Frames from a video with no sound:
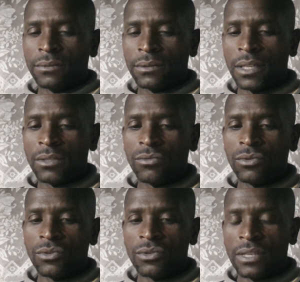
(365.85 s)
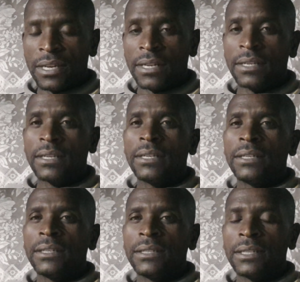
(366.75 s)
Such questions are
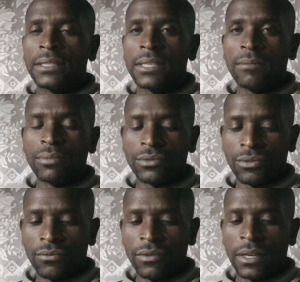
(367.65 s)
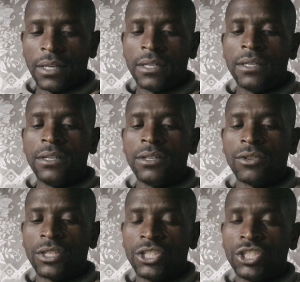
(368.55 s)
examples of
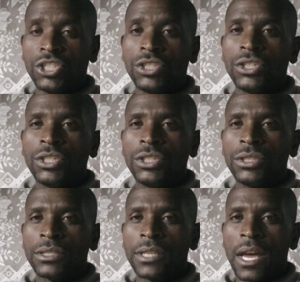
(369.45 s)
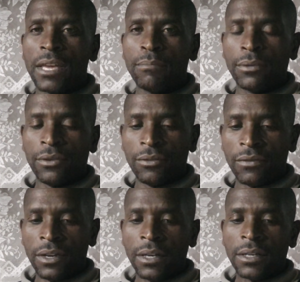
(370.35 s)
knowledge type
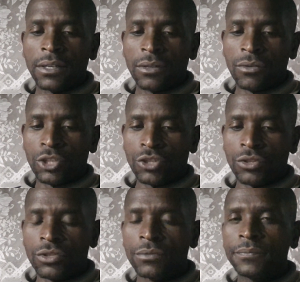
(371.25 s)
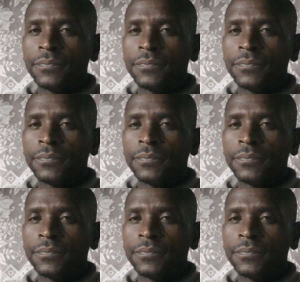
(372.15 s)
of questions.